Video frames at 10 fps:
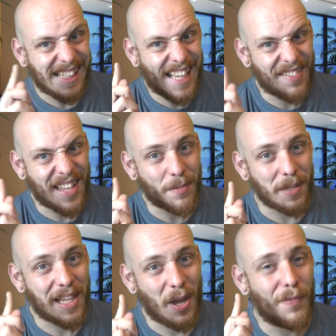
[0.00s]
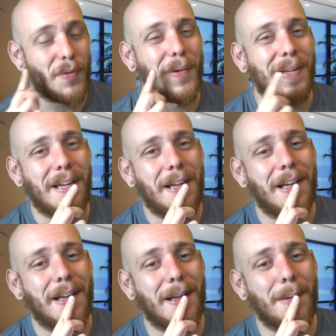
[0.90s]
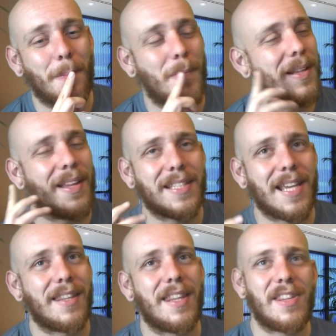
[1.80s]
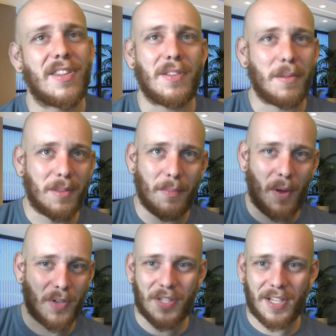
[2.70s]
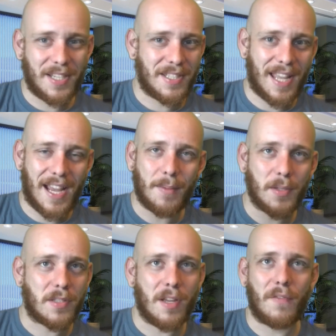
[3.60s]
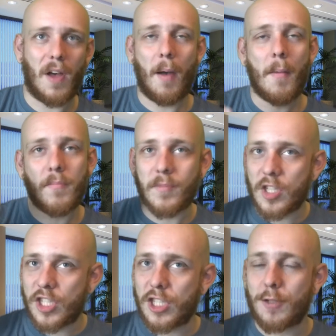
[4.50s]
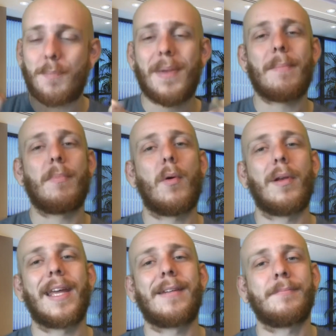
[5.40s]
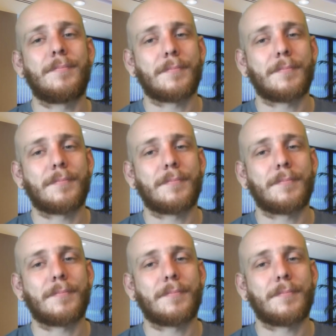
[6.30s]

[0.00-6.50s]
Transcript: If that's what they go for. But like I said, the modular, scalable stuff, I'm just spitballing.